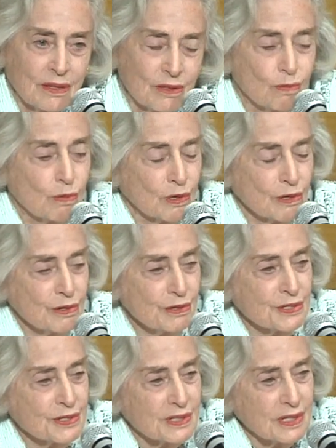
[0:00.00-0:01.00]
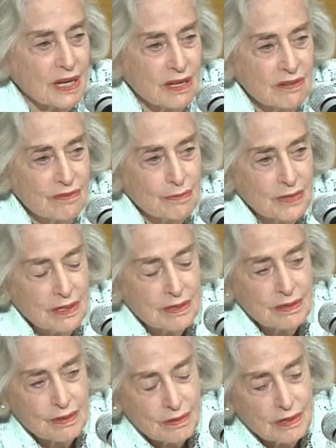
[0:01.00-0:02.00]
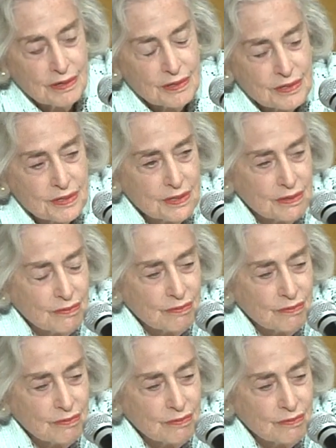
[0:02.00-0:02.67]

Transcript: The words gave me thoughts